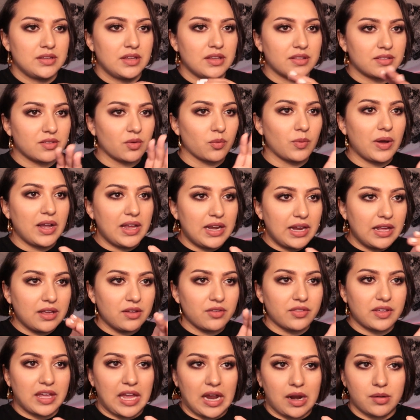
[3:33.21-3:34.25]
it's a wide
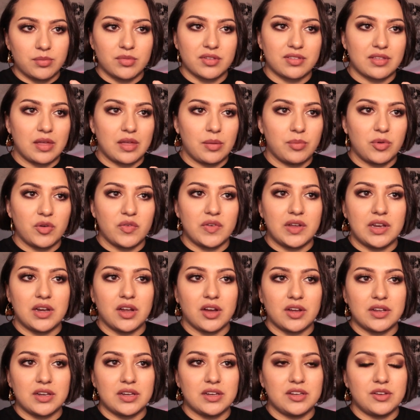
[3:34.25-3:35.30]
angle, the camera's not moving,
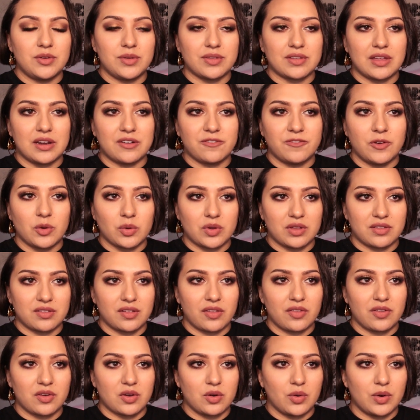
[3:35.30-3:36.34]
all you do is get a focus
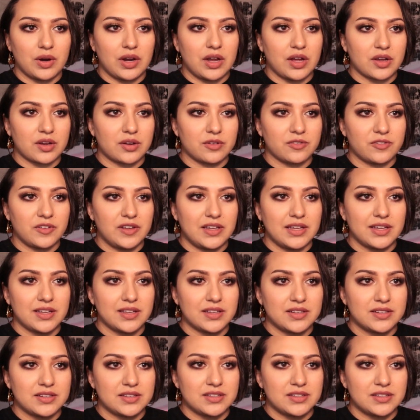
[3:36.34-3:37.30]
on the choreography.